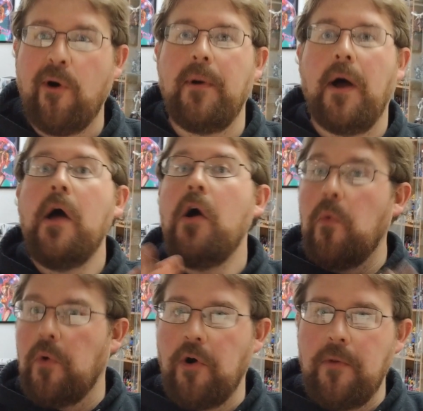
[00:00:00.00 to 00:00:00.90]
but
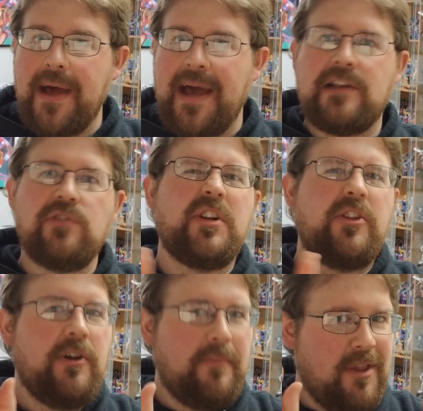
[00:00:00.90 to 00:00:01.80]
we're going back doing a
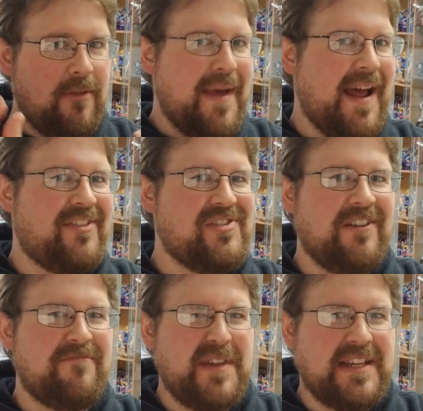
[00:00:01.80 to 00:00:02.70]
little bit of the math
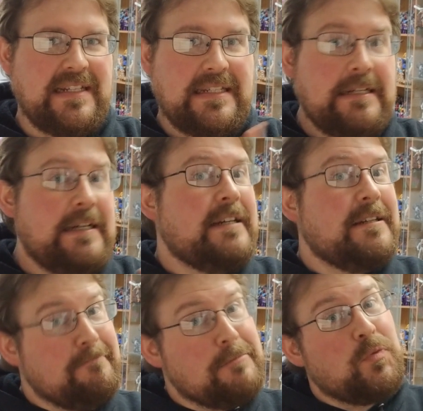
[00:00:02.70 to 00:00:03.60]
stuff because
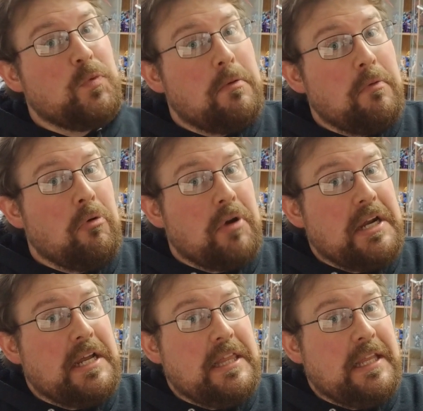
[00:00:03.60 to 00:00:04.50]
it's where we were going to
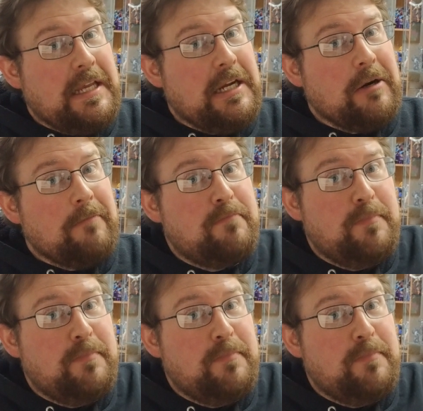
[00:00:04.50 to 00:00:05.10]
end the year.